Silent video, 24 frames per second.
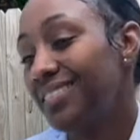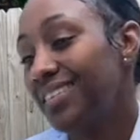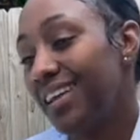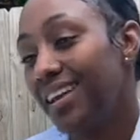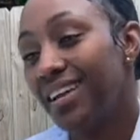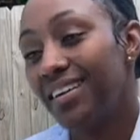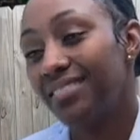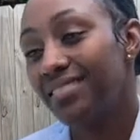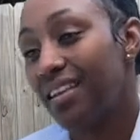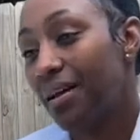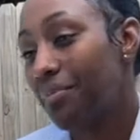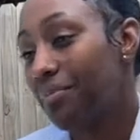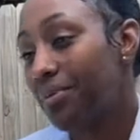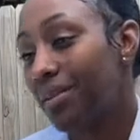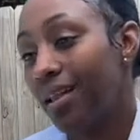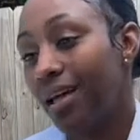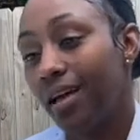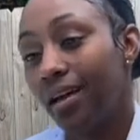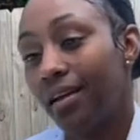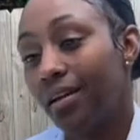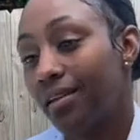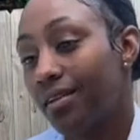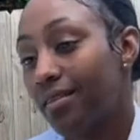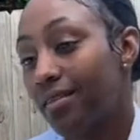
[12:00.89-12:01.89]
days I'd be
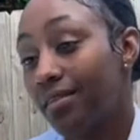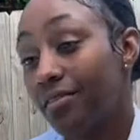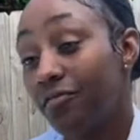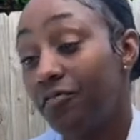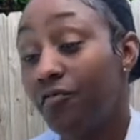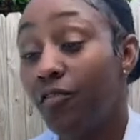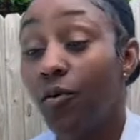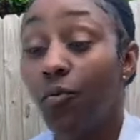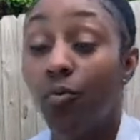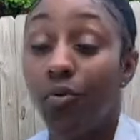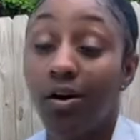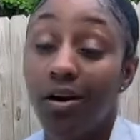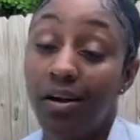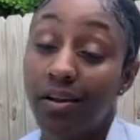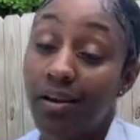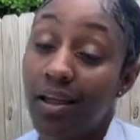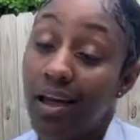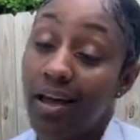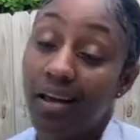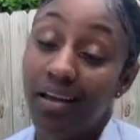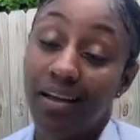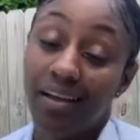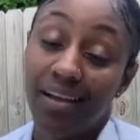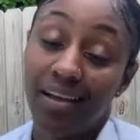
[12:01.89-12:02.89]
like, for one,
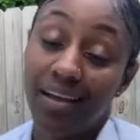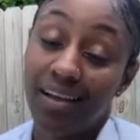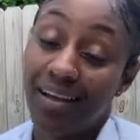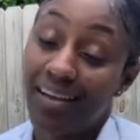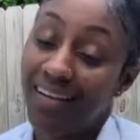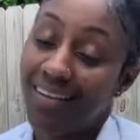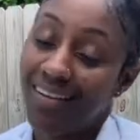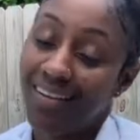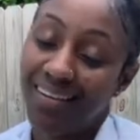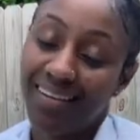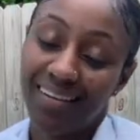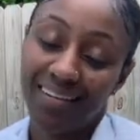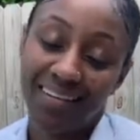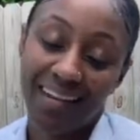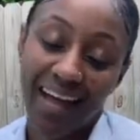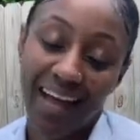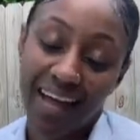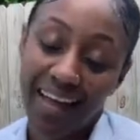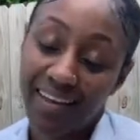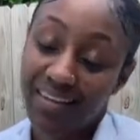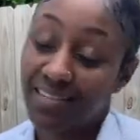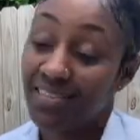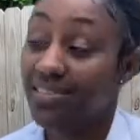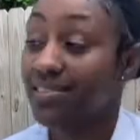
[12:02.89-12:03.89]
I
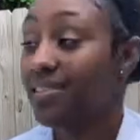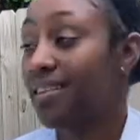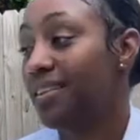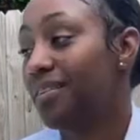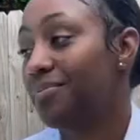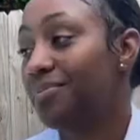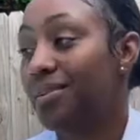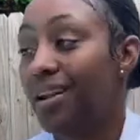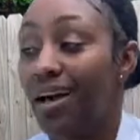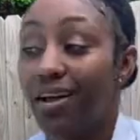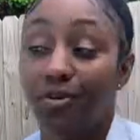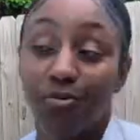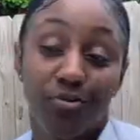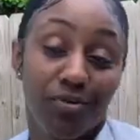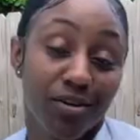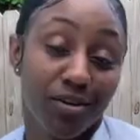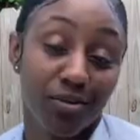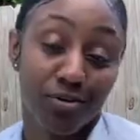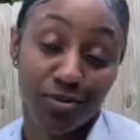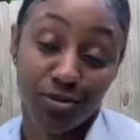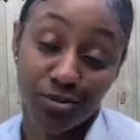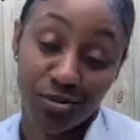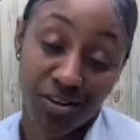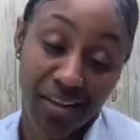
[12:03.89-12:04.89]
hate to say it, but I don't want to
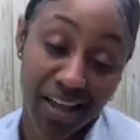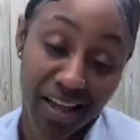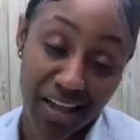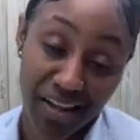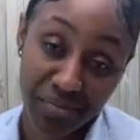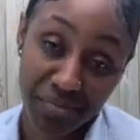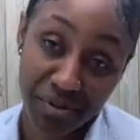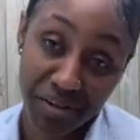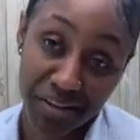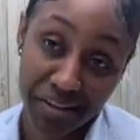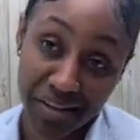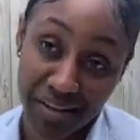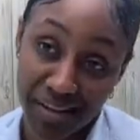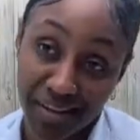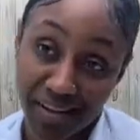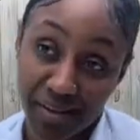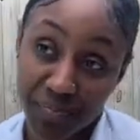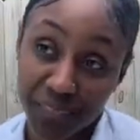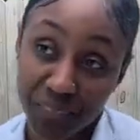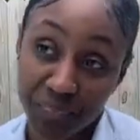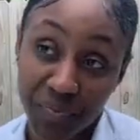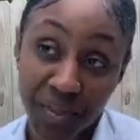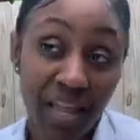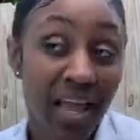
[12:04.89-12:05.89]
go to the academy again.
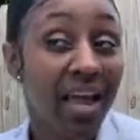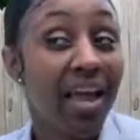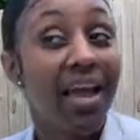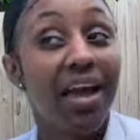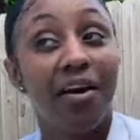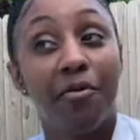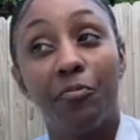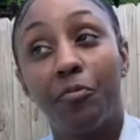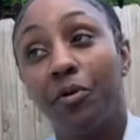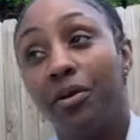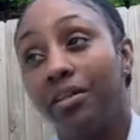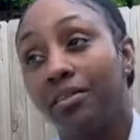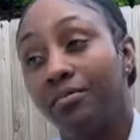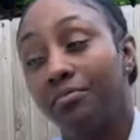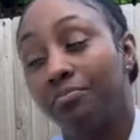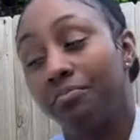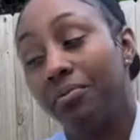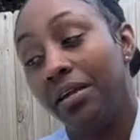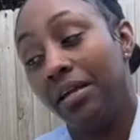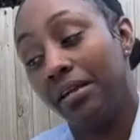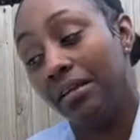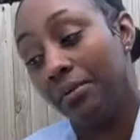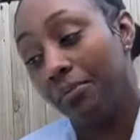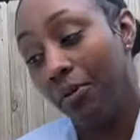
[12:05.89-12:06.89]
Mm-hmm. And with
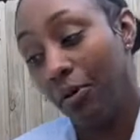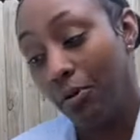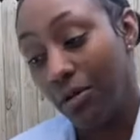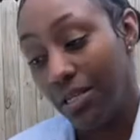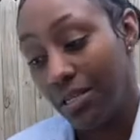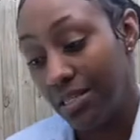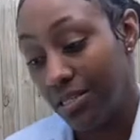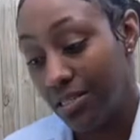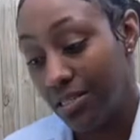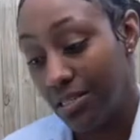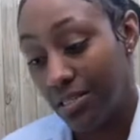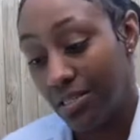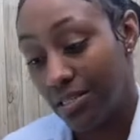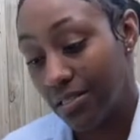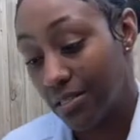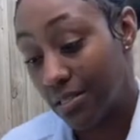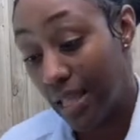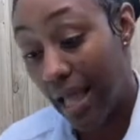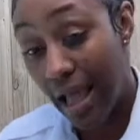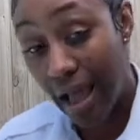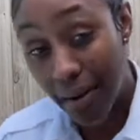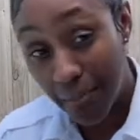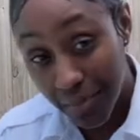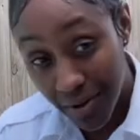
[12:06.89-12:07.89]
being a police, it's
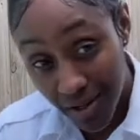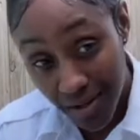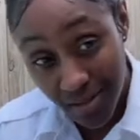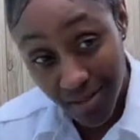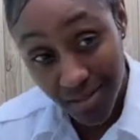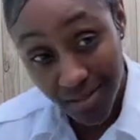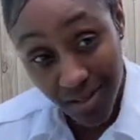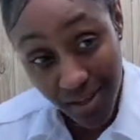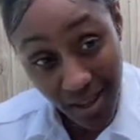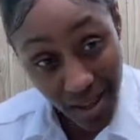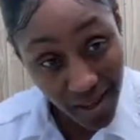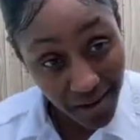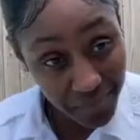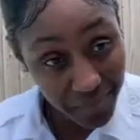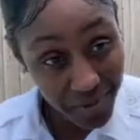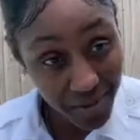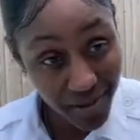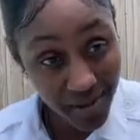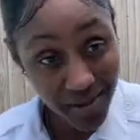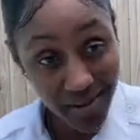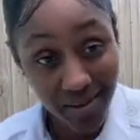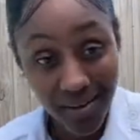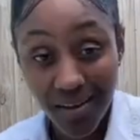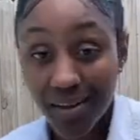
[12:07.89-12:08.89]
9 months academy.
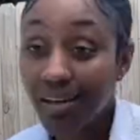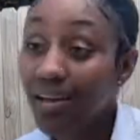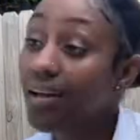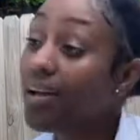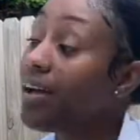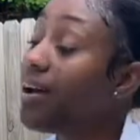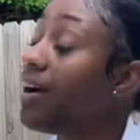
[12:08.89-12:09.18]
Mm-hmm.